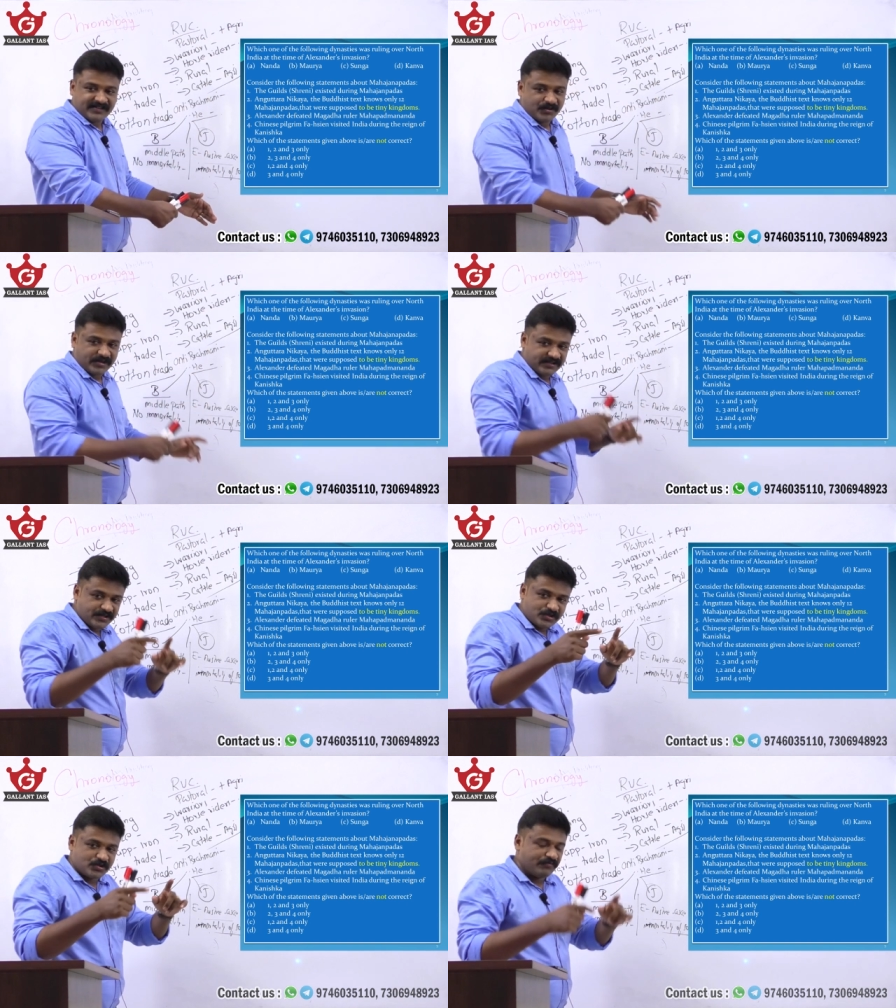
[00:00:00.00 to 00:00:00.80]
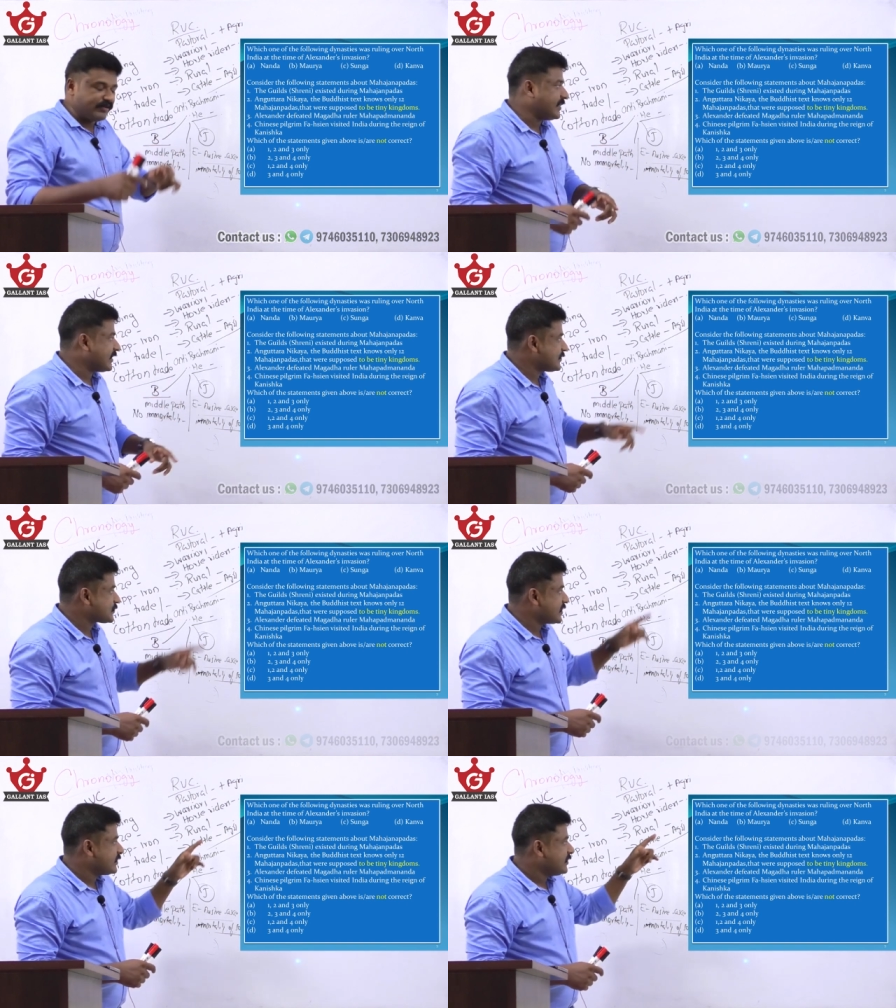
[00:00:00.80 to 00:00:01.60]
Okay, this is the way they are
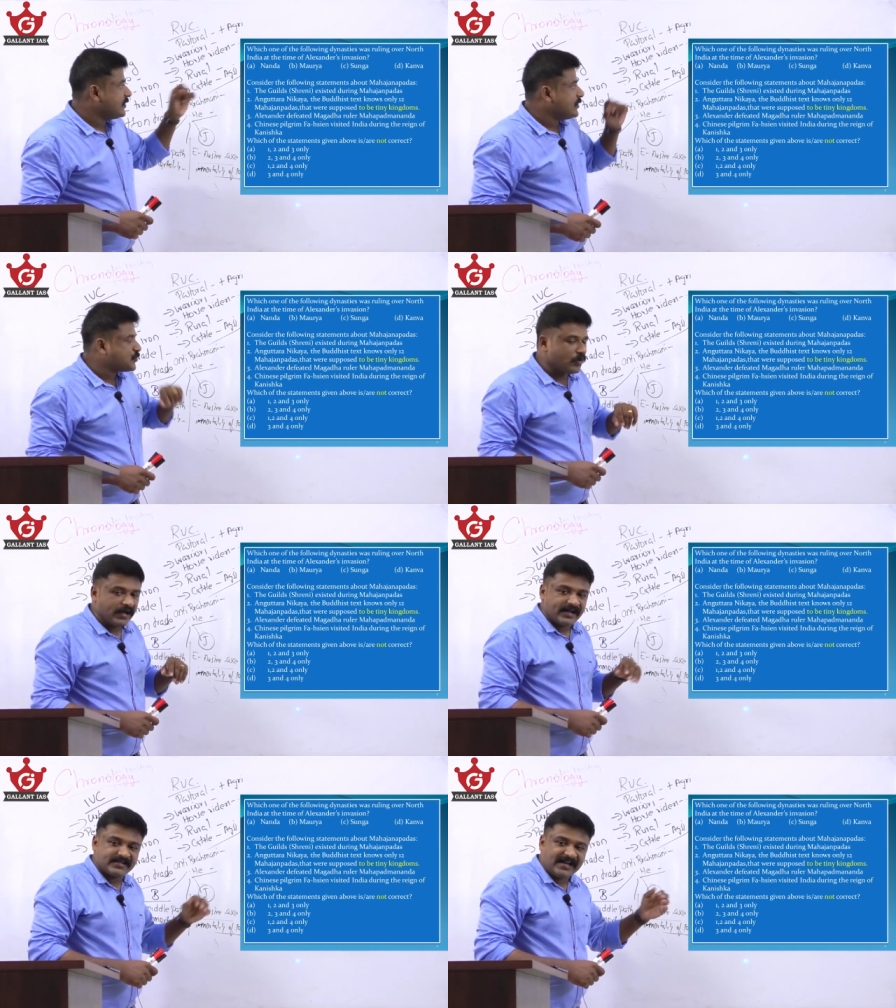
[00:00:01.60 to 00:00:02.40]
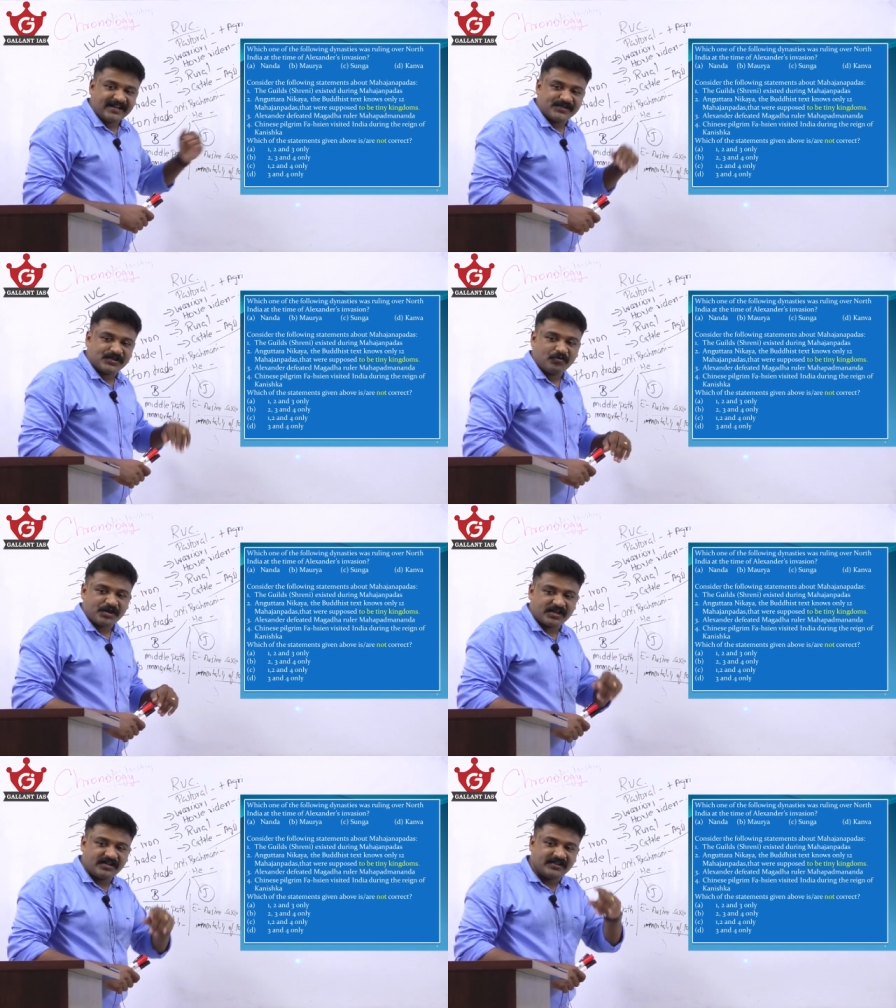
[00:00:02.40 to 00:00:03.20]
asking. So Alexander's
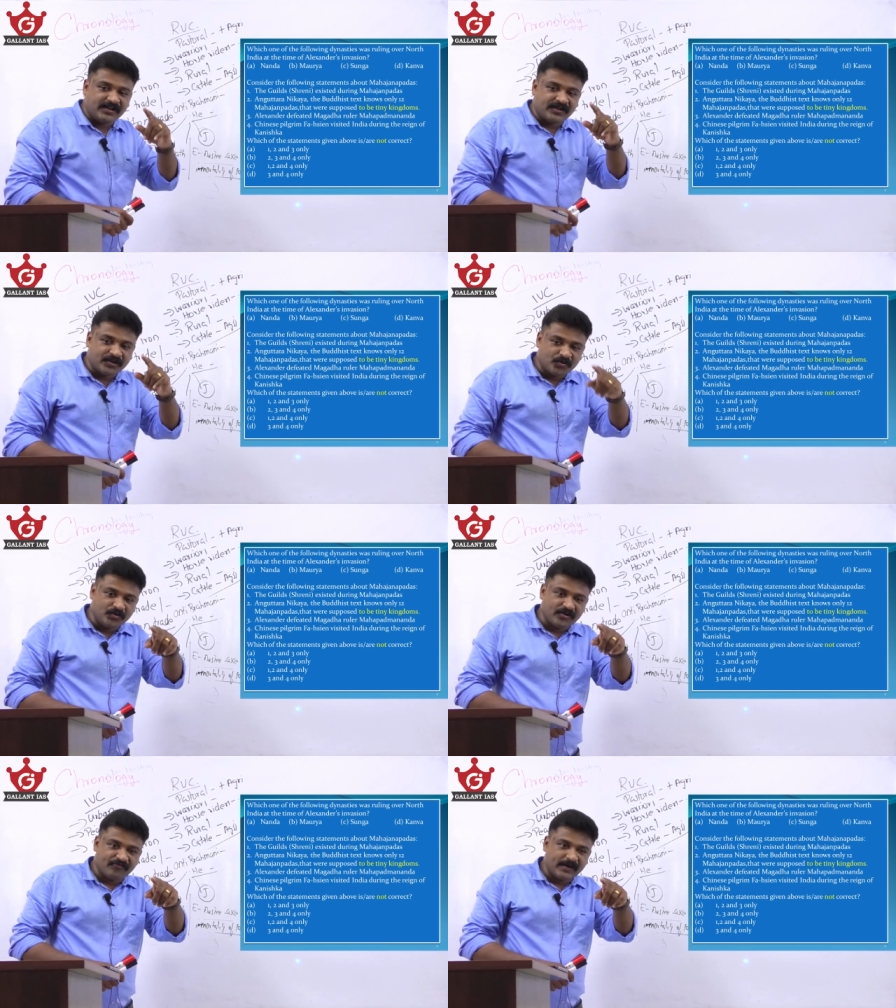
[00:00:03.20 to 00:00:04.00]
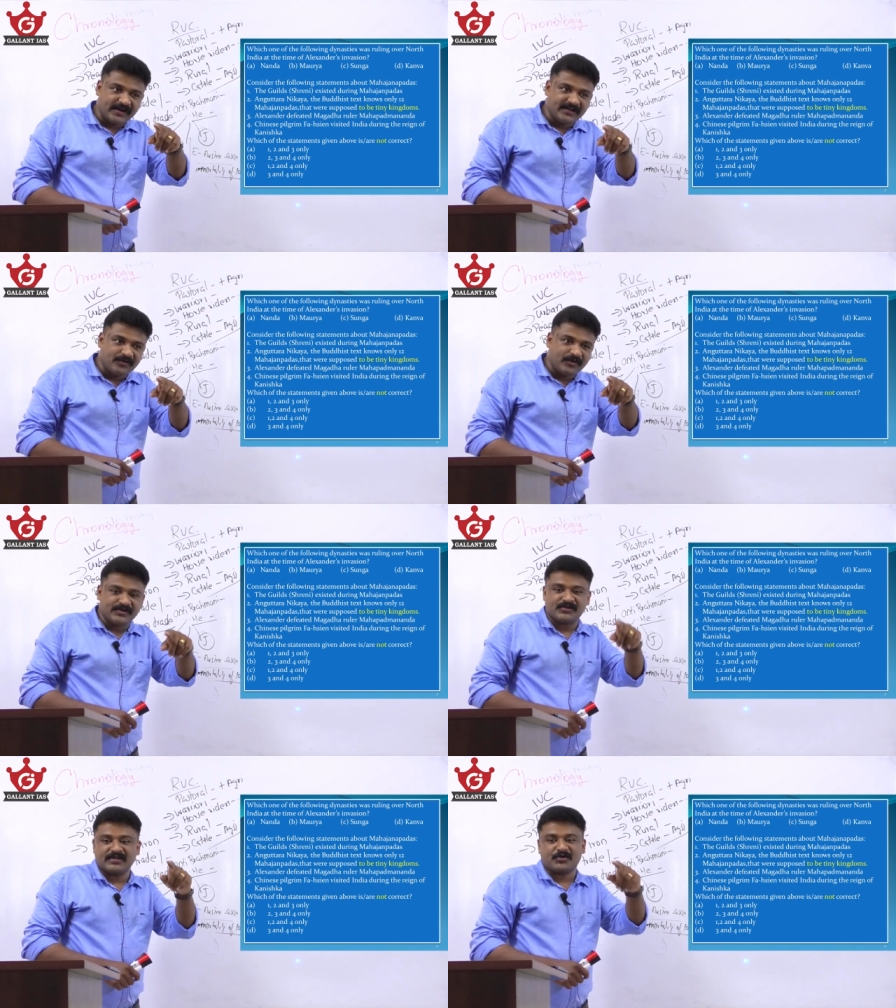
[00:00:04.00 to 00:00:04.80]
invasion, the ruler of Magadha
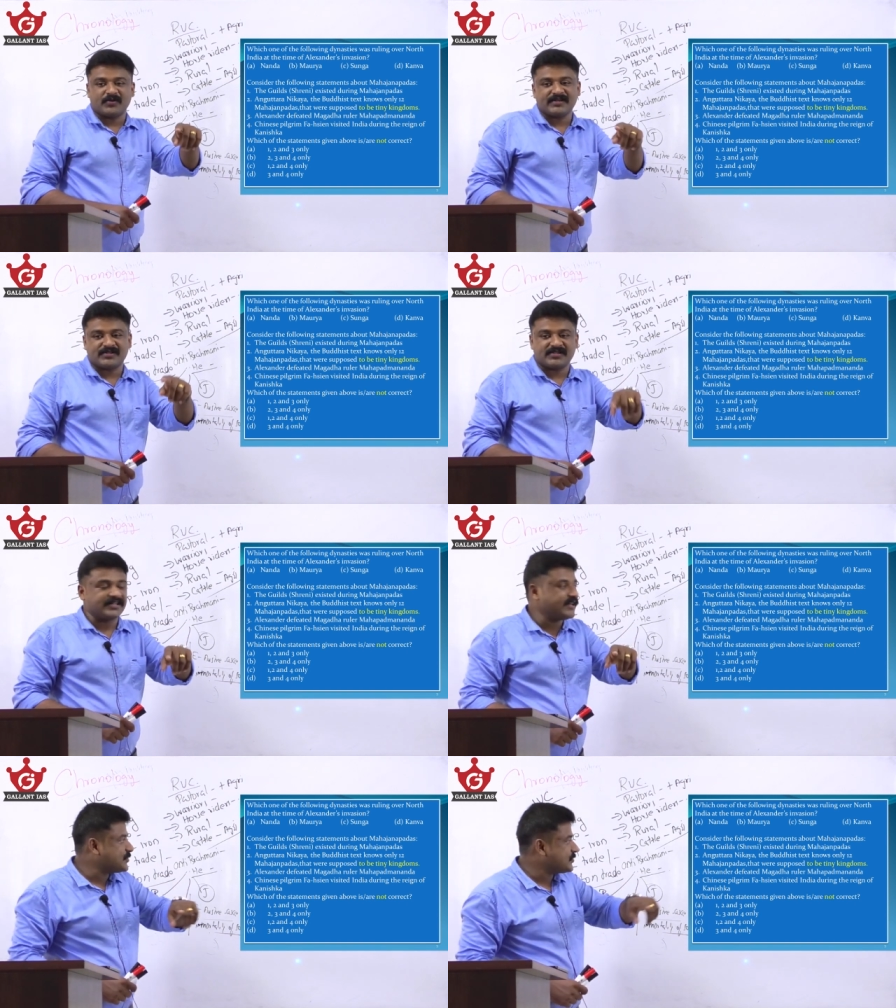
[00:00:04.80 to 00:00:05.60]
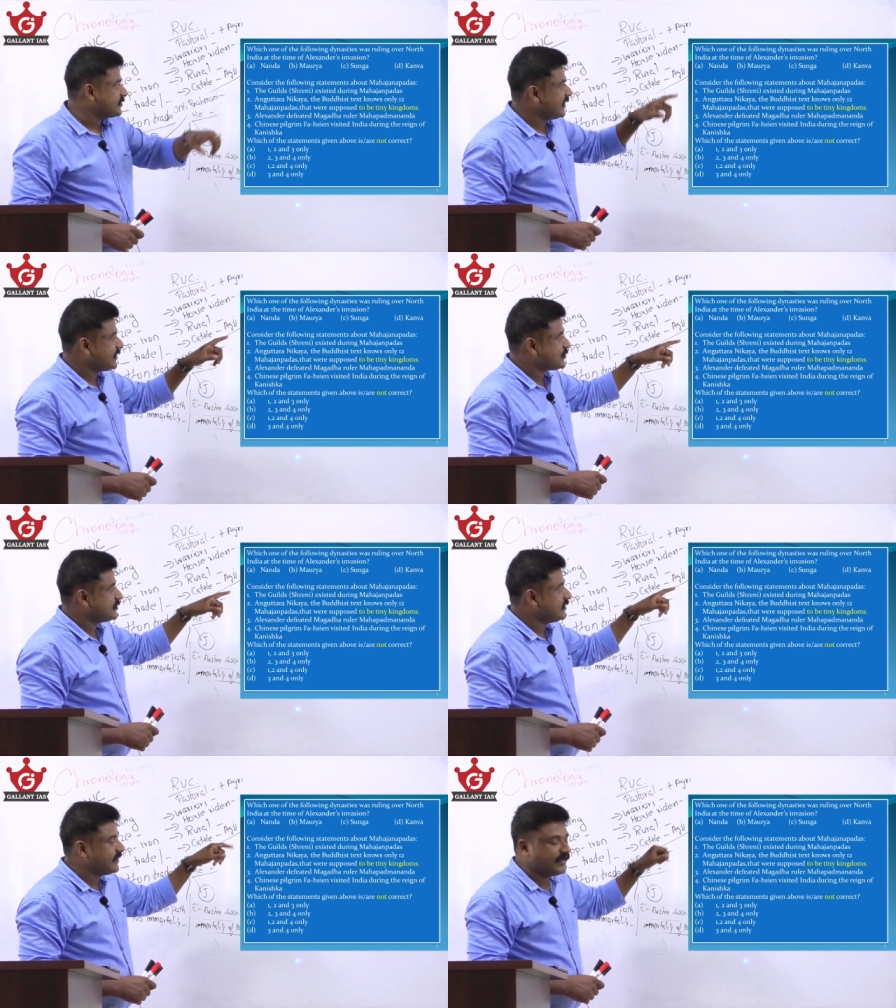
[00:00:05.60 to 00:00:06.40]
was, it was, yes, that
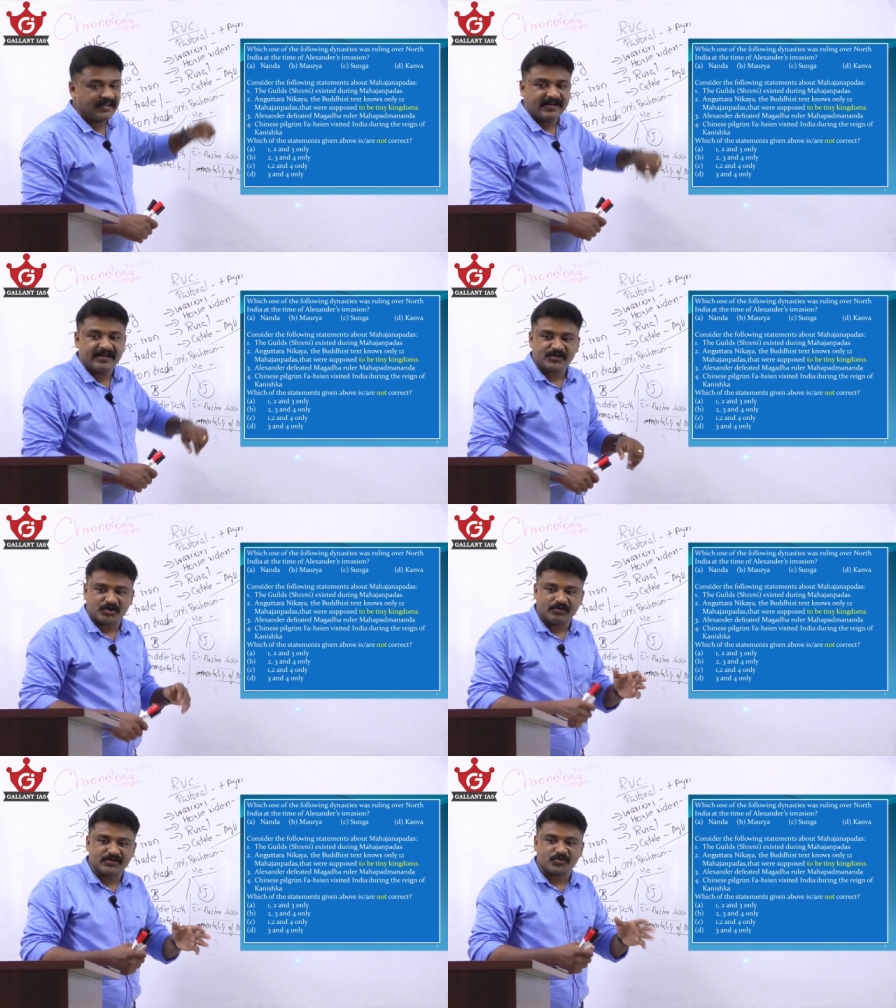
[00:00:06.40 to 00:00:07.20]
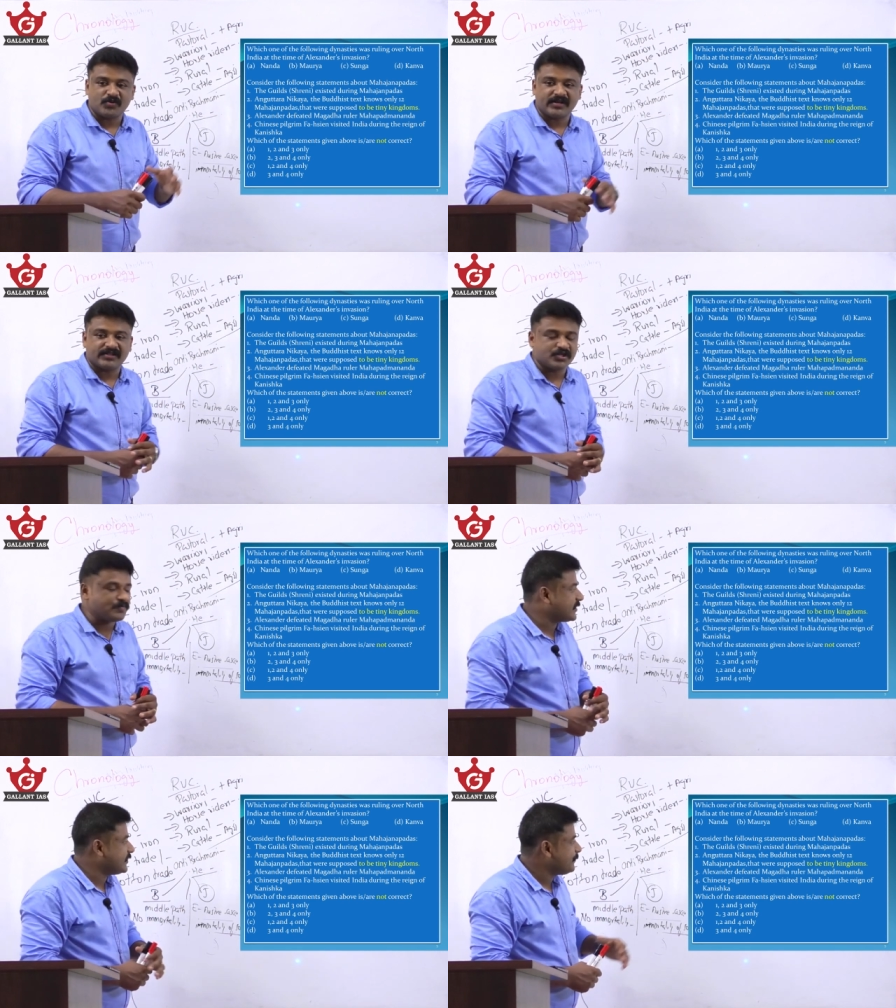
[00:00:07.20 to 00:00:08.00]
is the Nanda dynasty was ruling this
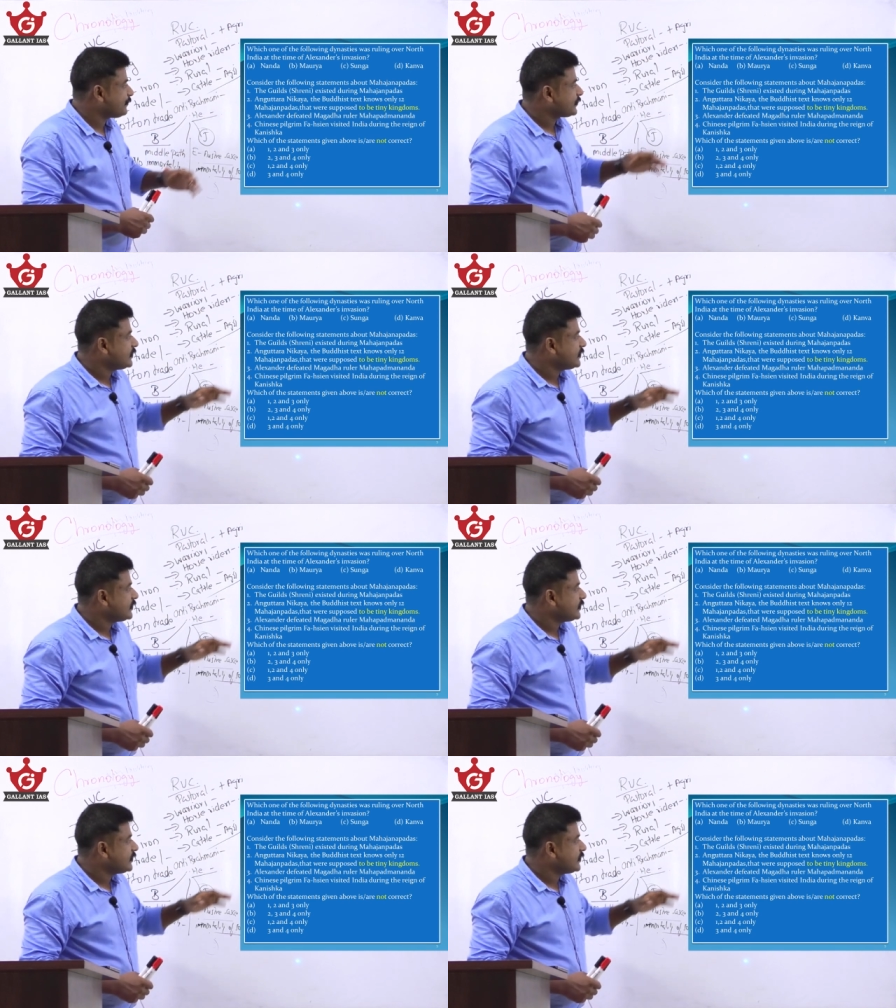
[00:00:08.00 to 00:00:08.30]
Magadha.